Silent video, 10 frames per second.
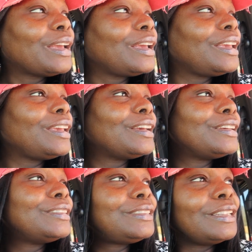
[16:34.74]

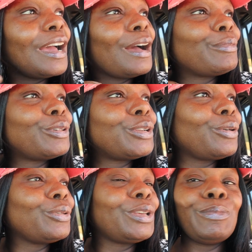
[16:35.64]
and I'm gonna
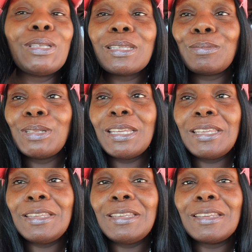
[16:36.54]
go get me something to
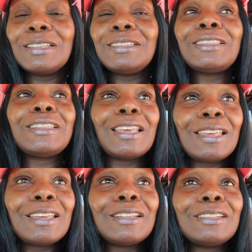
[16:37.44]
eat and
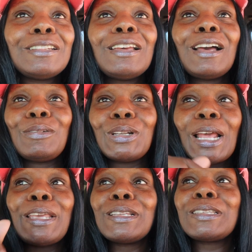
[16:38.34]
then and when
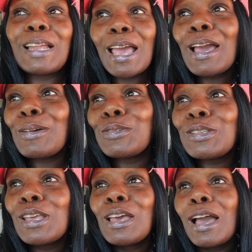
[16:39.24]
I get to the
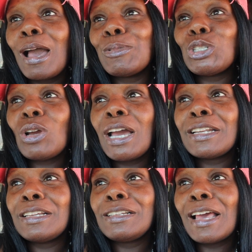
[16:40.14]
house, I'm gonna try
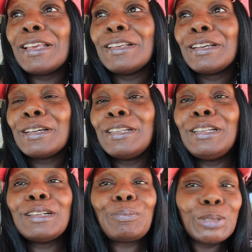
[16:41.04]
to like
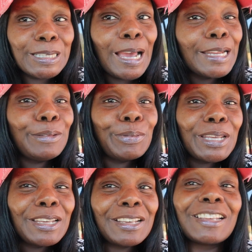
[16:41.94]
clean up a tiny
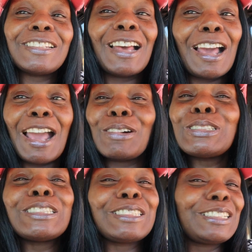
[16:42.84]
bit because the
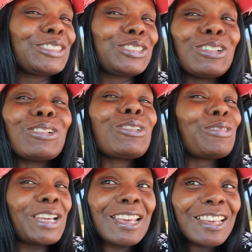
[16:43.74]
house is in a total
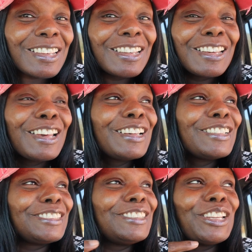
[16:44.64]
wreck.
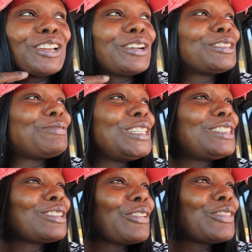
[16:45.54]
You know, the
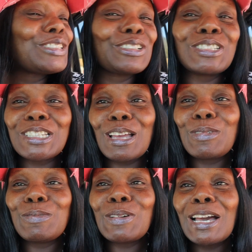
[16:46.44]
police officer is
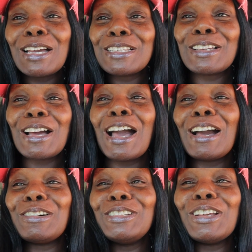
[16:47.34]
coming by. So I
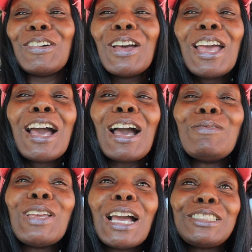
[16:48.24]
don't know. I
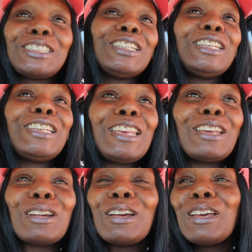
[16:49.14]
mean, I shouldn't
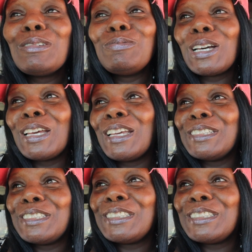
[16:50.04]
care, but